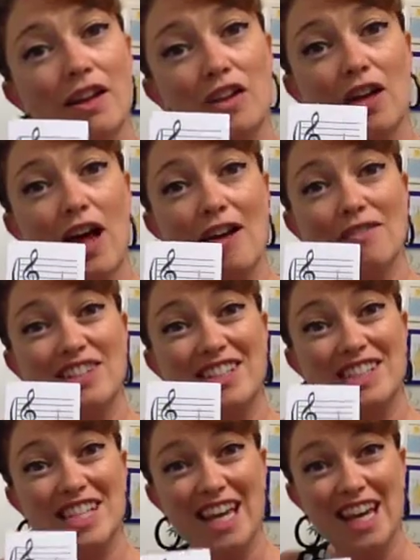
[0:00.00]
and you'll have
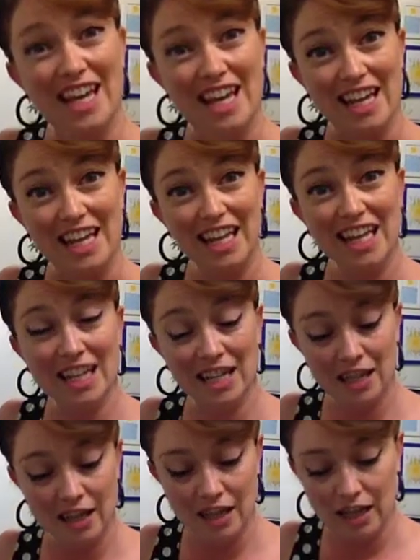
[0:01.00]
D.
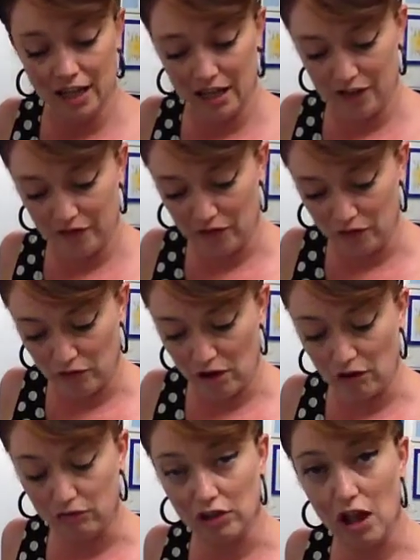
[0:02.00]
If you
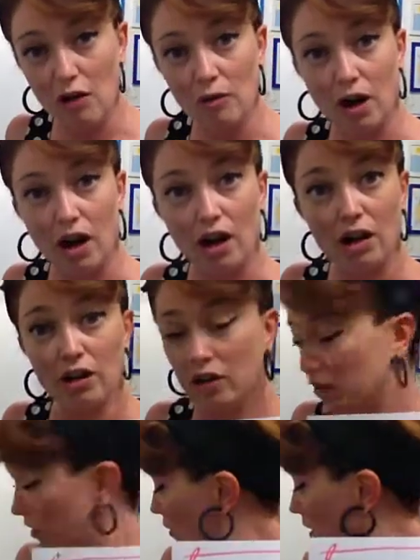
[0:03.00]
go lower,
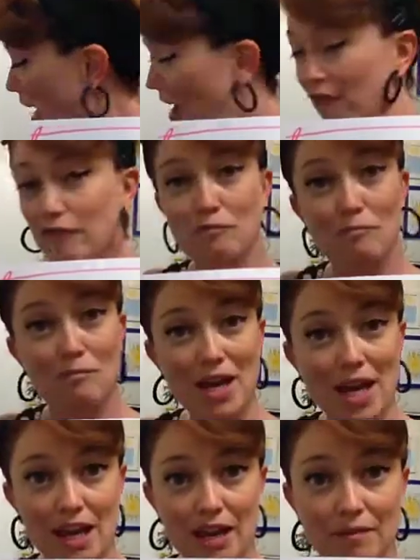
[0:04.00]
you'll have
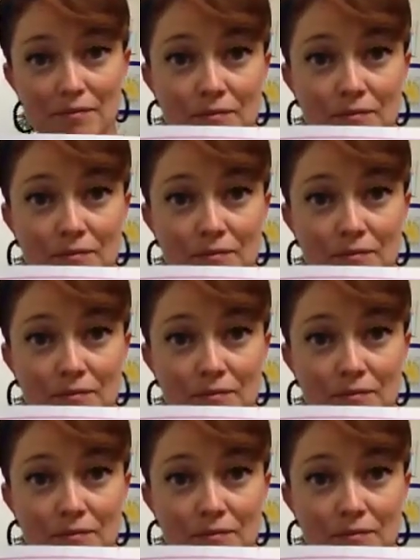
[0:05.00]
B.